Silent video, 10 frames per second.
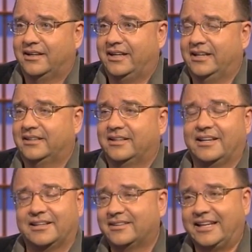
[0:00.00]
And
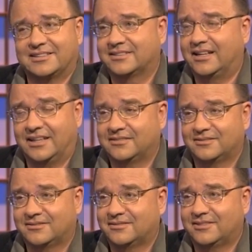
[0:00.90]
that's not,
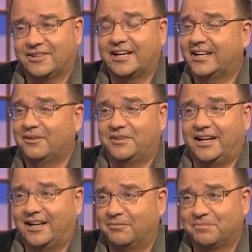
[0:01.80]
you got to give
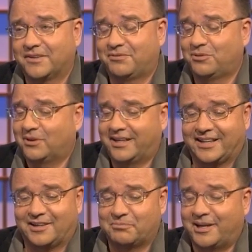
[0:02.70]
that up. If you
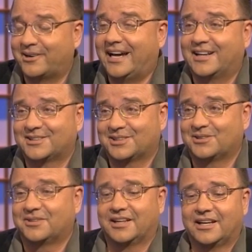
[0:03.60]
get a better
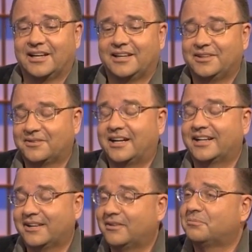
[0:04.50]
attitude, you've got
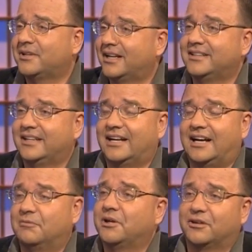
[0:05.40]
to give up the idea
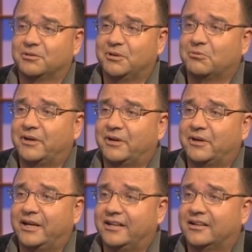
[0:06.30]
I'm here to be
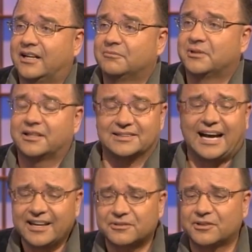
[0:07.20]
waited on, because
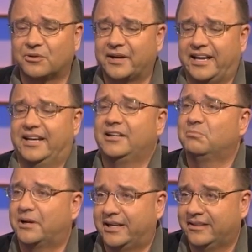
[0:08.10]
I don't know
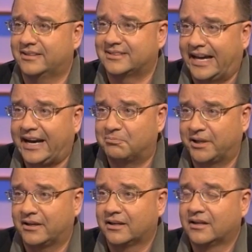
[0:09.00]
anybody that's
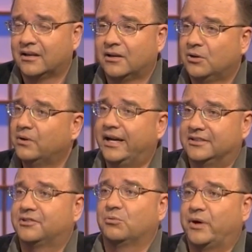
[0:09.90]
happy who
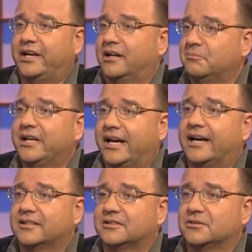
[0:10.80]
has the wait on me
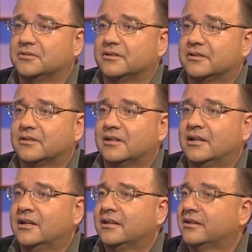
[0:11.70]
attitude.
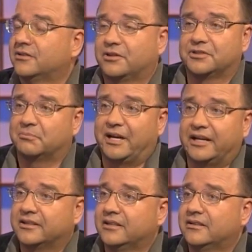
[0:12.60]
Mm-hmm. They're
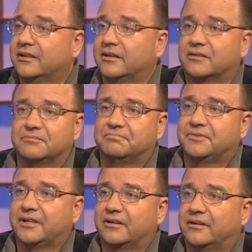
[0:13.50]
demanding, they're
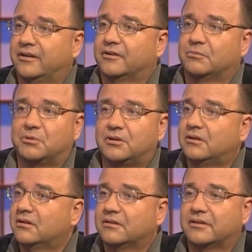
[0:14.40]

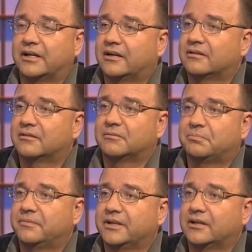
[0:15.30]
irritable, they're
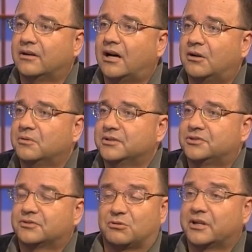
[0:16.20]

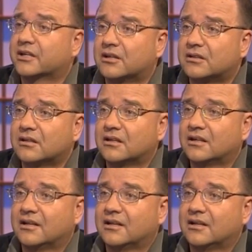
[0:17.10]
always critical.